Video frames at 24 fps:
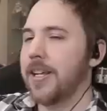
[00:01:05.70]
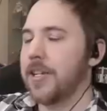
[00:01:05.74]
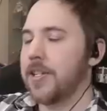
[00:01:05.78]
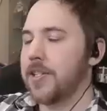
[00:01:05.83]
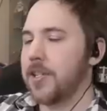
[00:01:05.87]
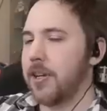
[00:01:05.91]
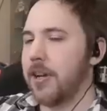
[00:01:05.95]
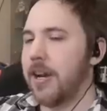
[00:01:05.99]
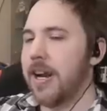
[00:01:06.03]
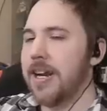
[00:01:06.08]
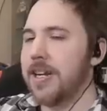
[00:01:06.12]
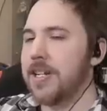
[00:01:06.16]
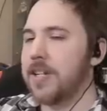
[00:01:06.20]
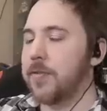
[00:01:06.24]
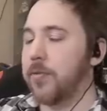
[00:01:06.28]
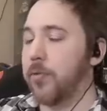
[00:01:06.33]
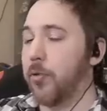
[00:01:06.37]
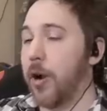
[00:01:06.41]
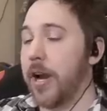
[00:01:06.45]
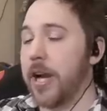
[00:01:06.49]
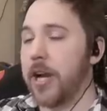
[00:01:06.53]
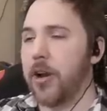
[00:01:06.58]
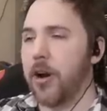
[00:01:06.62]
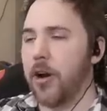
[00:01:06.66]
So here's
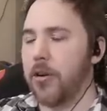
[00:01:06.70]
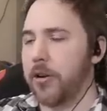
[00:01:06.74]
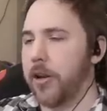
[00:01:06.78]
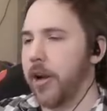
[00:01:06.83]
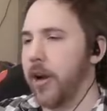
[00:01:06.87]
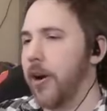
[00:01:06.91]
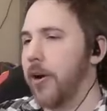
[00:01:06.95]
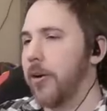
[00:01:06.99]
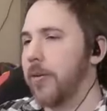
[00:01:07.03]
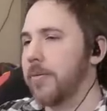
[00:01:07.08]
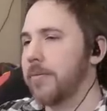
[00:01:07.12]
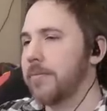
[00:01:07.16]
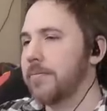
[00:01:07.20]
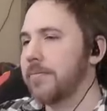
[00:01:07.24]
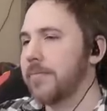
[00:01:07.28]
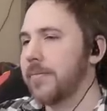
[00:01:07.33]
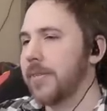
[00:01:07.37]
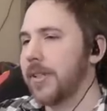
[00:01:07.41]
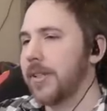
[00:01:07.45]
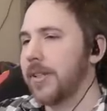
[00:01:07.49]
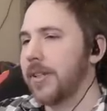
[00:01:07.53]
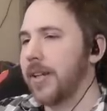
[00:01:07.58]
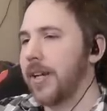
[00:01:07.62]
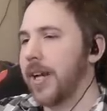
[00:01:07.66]
Fuecoco,
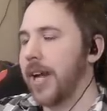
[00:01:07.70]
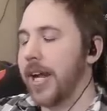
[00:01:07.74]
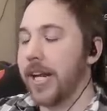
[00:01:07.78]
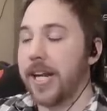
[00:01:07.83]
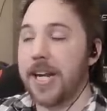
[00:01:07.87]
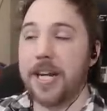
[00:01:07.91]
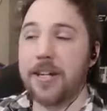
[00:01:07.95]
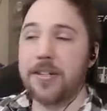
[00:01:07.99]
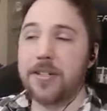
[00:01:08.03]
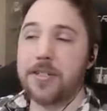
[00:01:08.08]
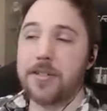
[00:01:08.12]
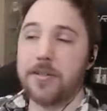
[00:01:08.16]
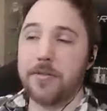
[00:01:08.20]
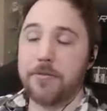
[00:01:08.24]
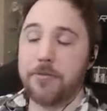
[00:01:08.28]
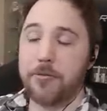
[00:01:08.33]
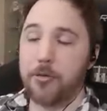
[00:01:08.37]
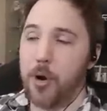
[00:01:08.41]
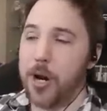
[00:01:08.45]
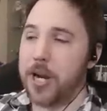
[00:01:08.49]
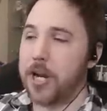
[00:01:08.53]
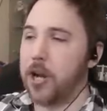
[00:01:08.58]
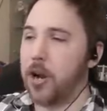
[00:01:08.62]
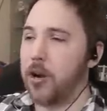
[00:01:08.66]
and here's
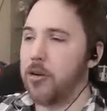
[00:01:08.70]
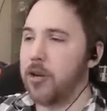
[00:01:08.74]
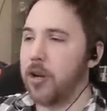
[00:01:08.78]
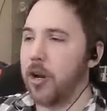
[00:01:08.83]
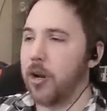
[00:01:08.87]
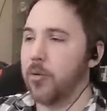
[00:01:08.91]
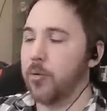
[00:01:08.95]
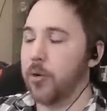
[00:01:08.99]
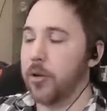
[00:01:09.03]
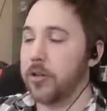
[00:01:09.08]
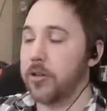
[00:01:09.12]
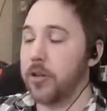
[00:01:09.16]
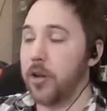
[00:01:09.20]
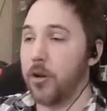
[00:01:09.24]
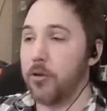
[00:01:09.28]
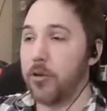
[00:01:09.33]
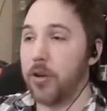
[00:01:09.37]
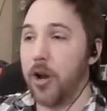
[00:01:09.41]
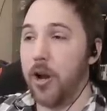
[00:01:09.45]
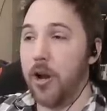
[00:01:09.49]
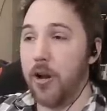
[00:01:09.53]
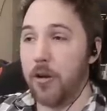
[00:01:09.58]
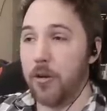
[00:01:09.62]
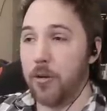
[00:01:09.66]
Fuecoco with
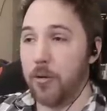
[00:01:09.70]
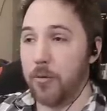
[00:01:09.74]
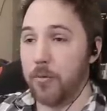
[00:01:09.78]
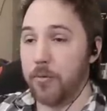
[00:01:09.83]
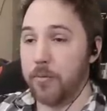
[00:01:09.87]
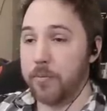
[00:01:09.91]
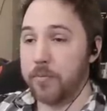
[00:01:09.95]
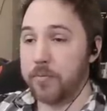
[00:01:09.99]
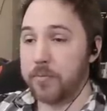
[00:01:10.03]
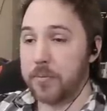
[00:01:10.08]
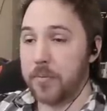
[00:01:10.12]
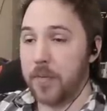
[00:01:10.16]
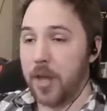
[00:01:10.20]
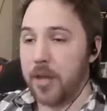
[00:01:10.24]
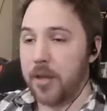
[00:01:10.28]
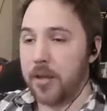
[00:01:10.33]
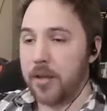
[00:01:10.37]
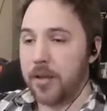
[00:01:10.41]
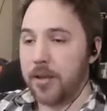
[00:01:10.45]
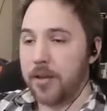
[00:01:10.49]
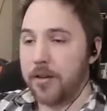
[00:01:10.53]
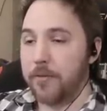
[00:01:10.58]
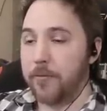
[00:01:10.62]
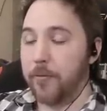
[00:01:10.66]
Coco.
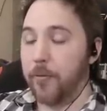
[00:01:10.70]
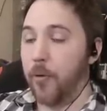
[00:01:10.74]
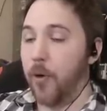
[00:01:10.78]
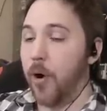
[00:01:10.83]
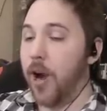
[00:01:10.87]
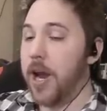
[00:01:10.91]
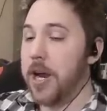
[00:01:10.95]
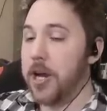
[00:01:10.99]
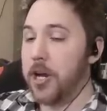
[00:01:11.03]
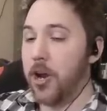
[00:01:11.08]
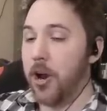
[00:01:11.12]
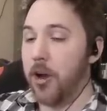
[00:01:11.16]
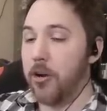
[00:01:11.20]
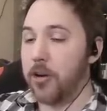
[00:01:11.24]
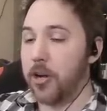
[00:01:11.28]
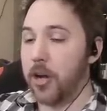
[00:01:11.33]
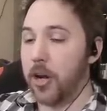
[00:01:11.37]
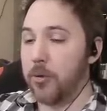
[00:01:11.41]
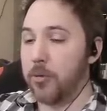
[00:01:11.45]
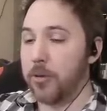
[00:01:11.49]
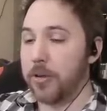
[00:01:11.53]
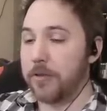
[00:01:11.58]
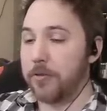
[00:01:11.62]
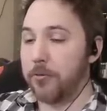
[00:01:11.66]

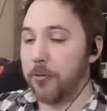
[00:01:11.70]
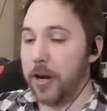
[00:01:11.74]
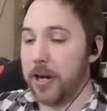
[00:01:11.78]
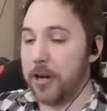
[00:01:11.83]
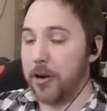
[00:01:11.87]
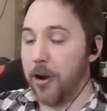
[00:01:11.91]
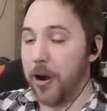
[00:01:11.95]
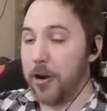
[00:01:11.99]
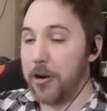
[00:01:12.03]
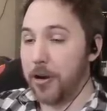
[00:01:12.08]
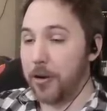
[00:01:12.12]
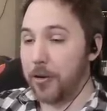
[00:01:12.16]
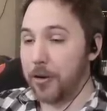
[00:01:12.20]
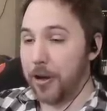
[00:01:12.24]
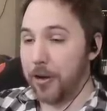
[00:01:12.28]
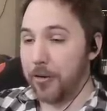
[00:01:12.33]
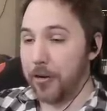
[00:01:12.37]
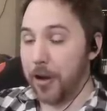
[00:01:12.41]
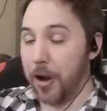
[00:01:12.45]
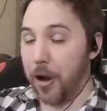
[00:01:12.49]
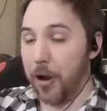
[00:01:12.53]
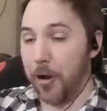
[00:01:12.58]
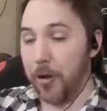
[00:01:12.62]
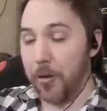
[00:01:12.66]
Fuecoco with Fuecoco
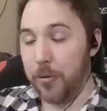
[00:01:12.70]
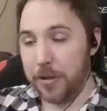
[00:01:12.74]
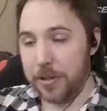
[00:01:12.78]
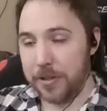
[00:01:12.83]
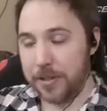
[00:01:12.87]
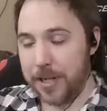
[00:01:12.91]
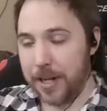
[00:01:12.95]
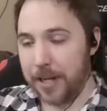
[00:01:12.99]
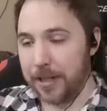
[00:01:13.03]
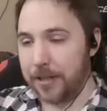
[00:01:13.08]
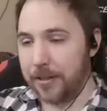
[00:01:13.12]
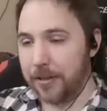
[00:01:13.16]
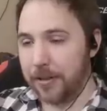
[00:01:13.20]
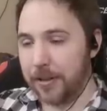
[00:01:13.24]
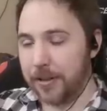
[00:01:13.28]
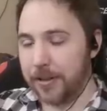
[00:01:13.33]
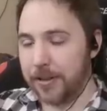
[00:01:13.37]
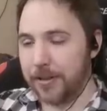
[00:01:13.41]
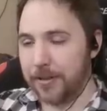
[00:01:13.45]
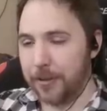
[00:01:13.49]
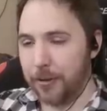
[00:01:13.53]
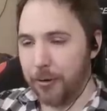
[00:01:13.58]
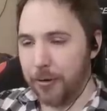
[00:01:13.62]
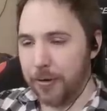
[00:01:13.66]
Coco. Oh, he's got a
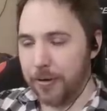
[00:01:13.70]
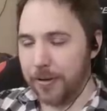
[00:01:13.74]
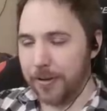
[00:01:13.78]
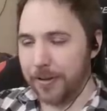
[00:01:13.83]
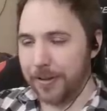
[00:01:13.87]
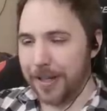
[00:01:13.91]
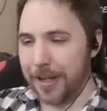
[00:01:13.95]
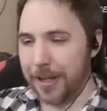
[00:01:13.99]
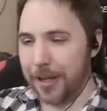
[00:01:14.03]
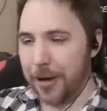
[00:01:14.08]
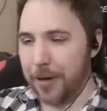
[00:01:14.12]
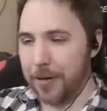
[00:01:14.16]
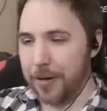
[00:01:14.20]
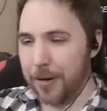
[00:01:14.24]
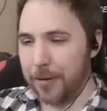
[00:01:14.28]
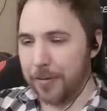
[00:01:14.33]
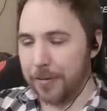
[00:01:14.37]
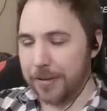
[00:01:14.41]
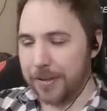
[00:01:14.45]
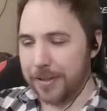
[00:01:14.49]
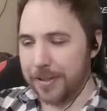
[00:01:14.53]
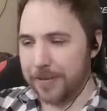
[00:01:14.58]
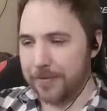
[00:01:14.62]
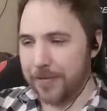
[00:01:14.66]
little like Coco
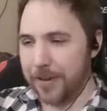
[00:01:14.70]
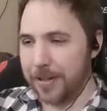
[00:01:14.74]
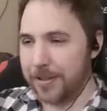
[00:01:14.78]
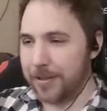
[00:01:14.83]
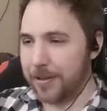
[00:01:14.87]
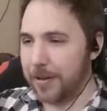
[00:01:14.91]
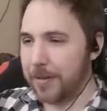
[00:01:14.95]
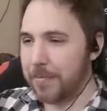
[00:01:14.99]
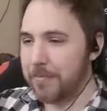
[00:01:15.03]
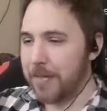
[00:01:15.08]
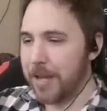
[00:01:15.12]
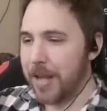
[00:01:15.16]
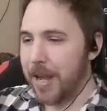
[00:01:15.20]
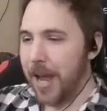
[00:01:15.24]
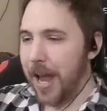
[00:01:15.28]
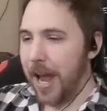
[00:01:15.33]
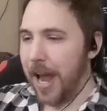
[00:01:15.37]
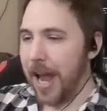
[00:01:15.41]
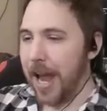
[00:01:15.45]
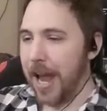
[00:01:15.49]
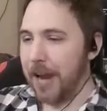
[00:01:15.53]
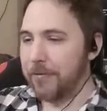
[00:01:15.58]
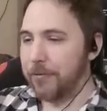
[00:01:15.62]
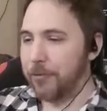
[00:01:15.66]
with his face on,
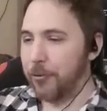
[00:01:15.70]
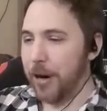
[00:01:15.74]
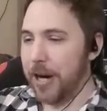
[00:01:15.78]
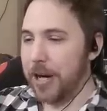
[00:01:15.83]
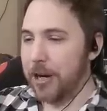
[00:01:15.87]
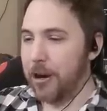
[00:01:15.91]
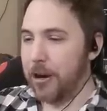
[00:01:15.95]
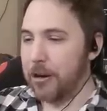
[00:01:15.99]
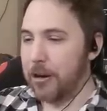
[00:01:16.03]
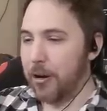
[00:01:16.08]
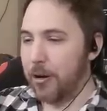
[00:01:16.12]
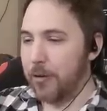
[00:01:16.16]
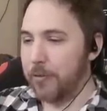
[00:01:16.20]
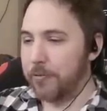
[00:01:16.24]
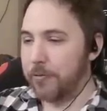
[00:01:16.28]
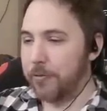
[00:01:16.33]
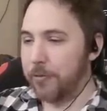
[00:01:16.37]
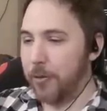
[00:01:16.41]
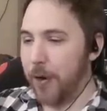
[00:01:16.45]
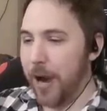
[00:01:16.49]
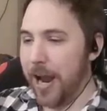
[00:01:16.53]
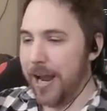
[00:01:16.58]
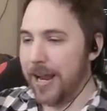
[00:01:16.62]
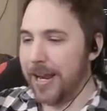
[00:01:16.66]
and Fuecoco
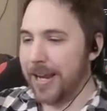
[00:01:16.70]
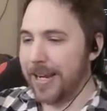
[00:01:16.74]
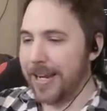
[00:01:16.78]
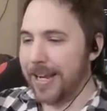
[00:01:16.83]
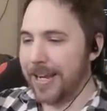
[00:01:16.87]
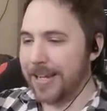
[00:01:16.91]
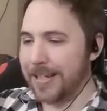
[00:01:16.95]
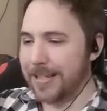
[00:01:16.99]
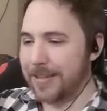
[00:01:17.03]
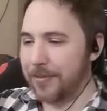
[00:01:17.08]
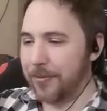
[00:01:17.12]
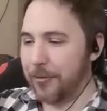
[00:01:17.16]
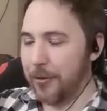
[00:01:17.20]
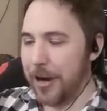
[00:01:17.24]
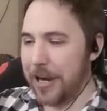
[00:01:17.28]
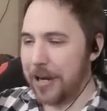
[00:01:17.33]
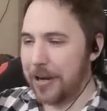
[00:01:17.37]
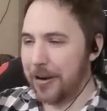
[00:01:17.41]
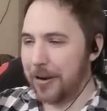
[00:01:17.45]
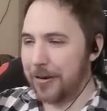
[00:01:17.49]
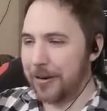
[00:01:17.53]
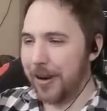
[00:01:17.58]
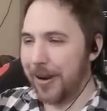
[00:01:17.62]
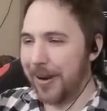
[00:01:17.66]
fueing his
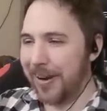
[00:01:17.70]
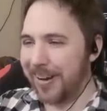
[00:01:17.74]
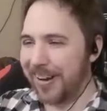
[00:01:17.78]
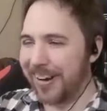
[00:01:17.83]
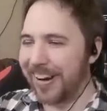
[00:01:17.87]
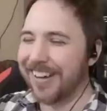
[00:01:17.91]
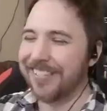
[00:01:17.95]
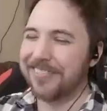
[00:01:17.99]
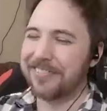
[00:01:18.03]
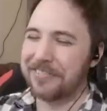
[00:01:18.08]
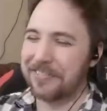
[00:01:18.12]
Fuecoco.